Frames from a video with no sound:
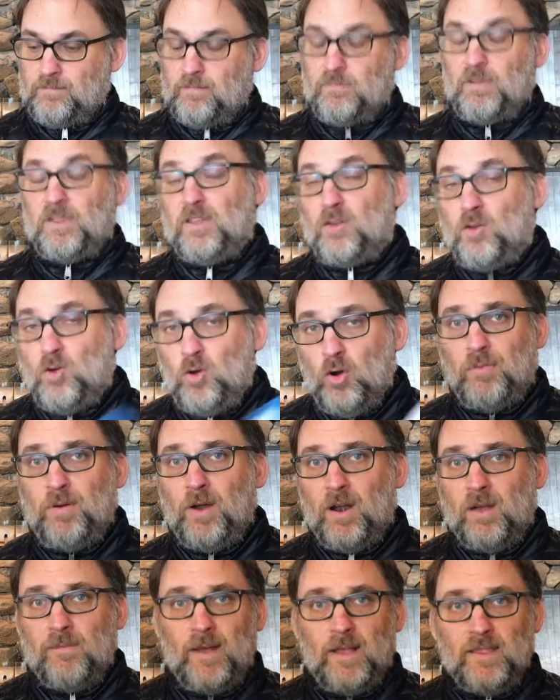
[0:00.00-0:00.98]
But the cool
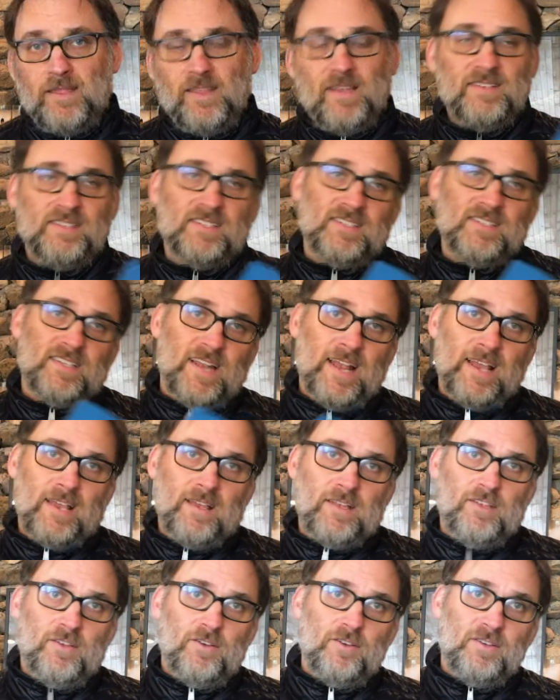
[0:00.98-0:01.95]
part about this is that I
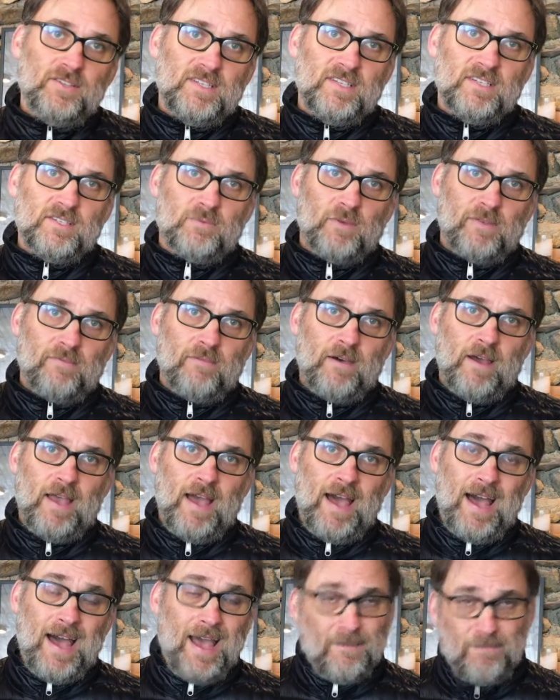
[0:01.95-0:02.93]
can use this with my
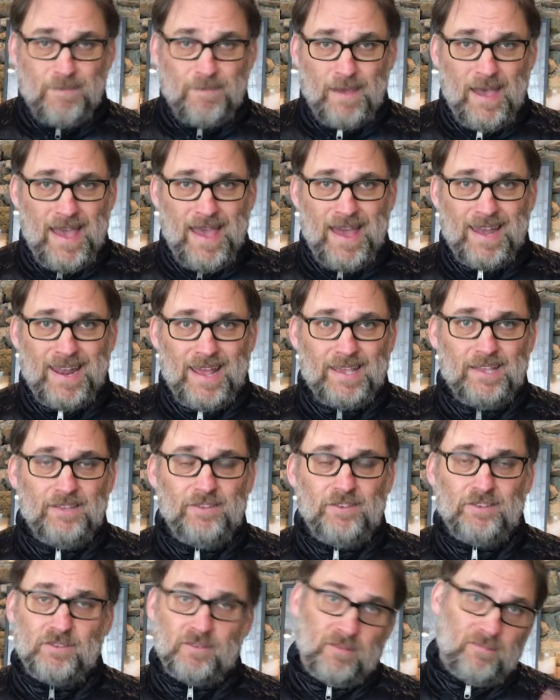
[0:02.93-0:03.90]
iPad, I can
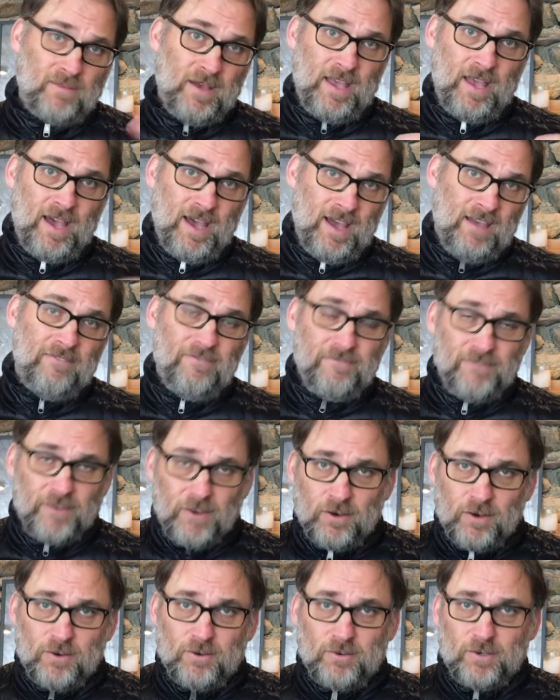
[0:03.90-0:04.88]
use this with my
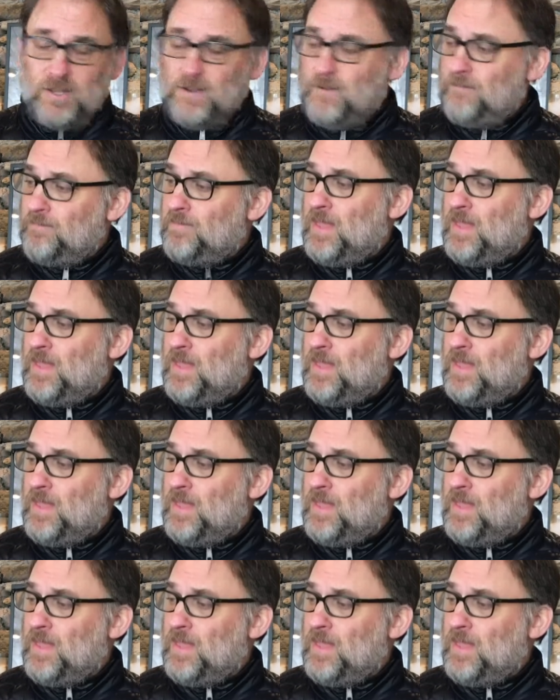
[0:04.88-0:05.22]
iPhone,